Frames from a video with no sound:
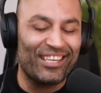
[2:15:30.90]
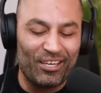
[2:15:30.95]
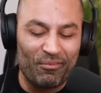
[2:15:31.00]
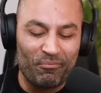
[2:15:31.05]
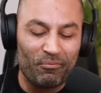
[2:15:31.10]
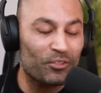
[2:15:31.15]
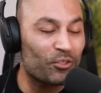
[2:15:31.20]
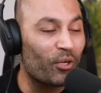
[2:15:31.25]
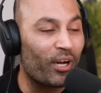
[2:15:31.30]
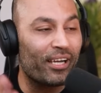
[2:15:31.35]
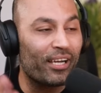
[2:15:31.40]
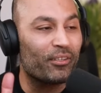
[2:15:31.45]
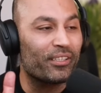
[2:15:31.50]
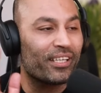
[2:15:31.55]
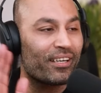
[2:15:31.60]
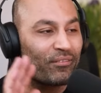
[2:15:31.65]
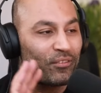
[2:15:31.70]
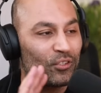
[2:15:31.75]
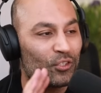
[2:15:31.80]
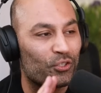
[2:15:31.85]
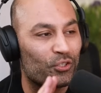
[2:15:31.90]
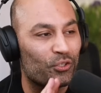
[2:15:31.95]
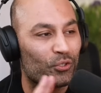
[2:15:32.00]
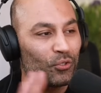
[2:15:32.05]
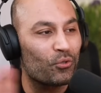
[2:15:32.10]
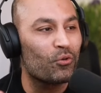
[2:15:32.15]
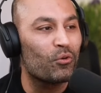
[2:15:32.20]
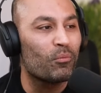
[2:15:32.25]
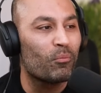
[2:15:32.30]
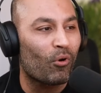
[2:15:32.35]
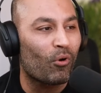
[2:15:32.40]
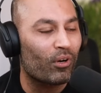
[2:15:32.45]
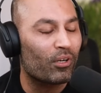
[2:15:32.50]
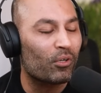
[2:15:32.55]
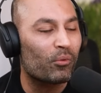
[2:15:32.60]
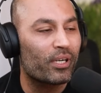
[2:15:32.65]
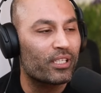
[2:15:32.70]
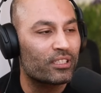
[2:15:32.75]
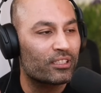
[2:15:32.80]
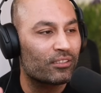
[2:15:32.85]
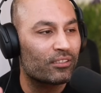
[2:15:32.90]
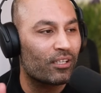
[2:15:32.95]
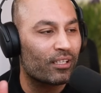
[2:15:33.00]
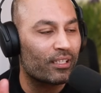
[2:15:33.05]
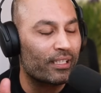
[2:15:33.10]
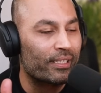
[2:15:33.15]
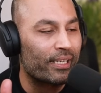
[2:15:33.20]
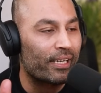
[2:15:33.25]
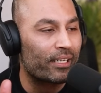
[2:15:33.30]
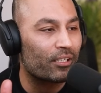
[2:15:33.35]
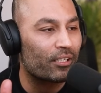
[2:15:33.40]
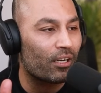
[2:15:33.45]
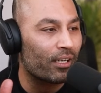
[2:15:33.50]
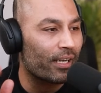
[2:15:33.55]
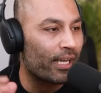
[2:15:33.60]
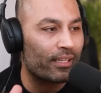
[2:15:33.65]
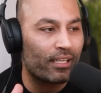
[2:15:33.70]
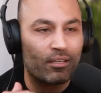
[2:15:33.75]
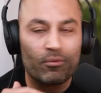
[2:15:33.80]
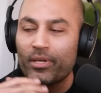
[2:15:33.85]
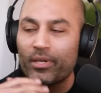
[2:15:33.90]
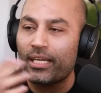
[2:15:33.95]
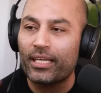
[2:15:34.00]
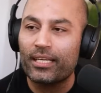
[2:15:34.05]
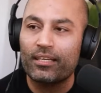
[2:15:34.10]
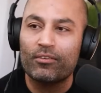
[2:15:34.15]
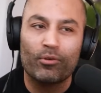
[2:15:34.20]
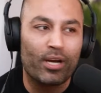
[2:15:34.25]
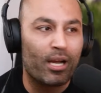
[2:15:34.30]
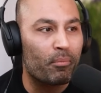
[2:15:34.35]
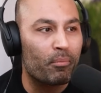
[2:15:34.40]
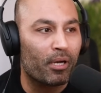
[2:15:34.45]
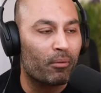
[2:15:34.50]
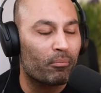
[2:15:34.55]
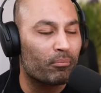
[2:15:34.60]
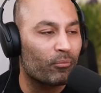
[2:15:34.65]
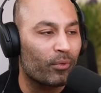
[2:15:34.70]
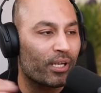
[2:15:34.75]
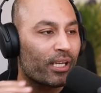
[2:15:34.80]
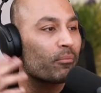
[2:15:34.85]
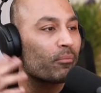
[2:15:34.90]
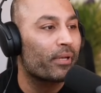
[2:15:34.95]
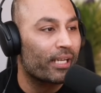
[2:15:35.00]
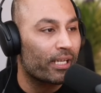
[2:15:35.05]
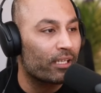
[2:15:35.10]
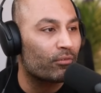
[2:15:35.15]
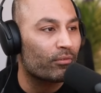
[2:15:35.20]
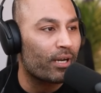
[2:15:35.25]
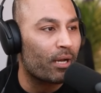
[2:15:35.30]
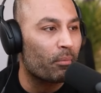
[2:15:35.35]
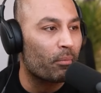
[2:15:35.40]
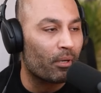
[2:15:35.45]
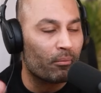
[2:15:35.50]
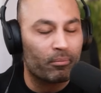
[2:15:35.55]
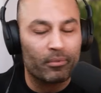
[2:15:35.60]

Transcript: So I only have two more questions on the TikTok and then we can wrap up. We can begin to wrap up.